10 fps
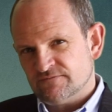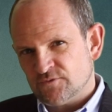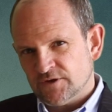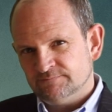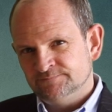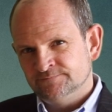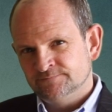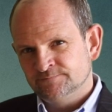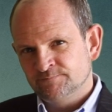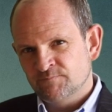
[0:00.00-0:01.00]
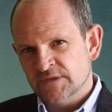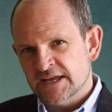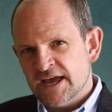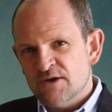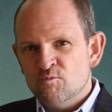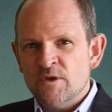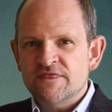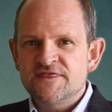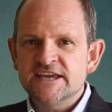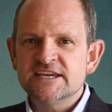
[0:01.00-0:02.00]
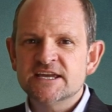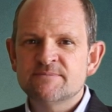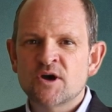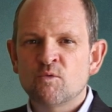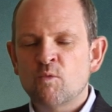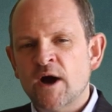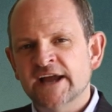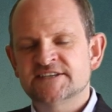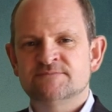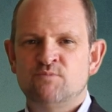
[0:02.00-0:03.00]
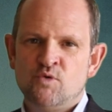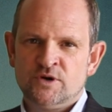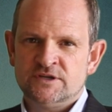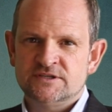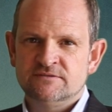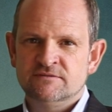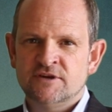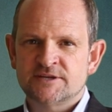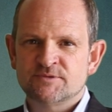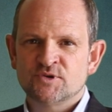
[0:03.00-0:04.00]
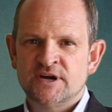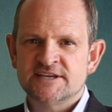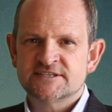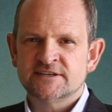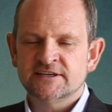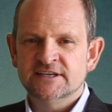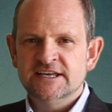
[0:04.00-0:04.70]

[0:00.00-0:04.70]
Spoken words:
for you. When thinking about why it's important not to procrastinate,